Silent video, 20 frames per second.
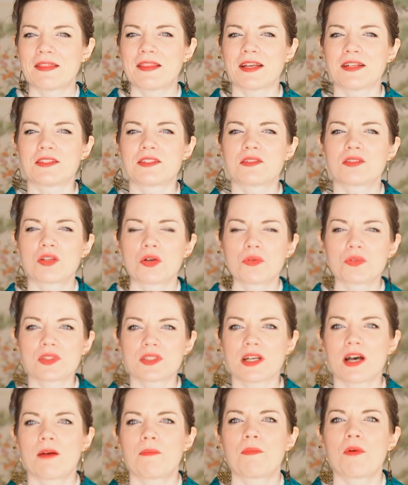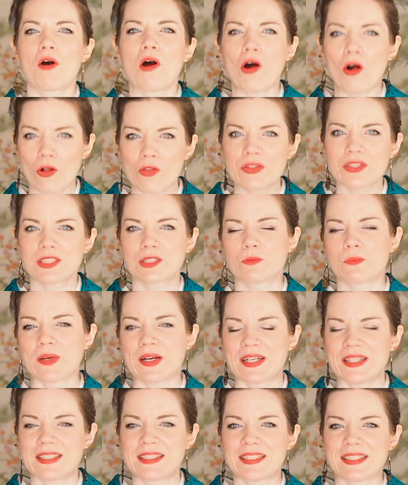that soaks up all the
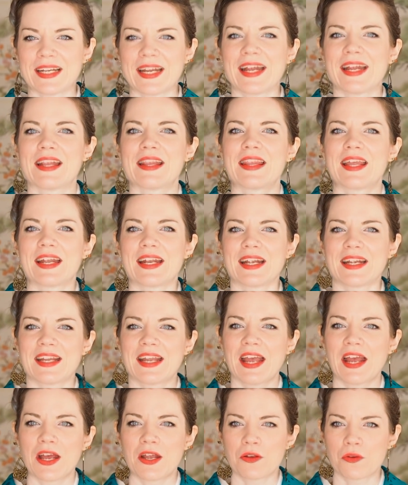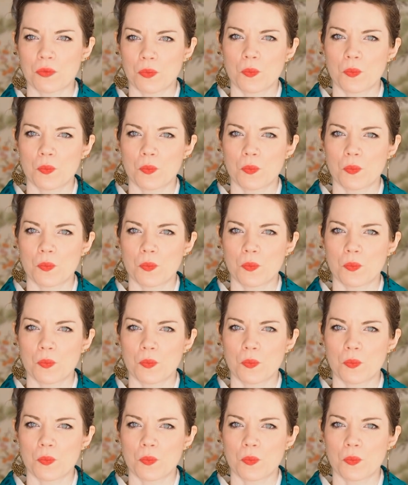sweat and that I can